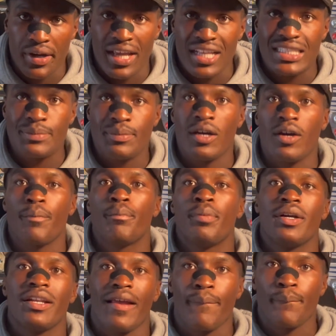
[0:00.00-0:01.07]
It's about
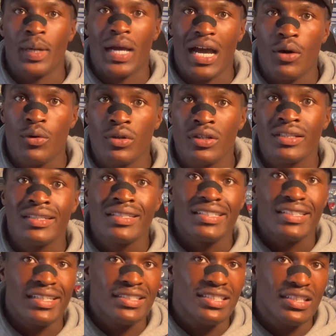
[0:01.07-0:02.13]
putting power
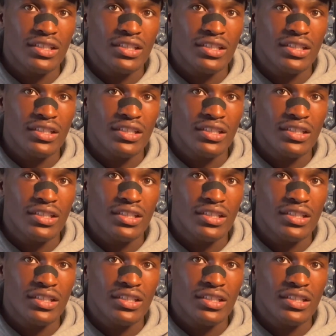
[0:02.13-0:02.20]
into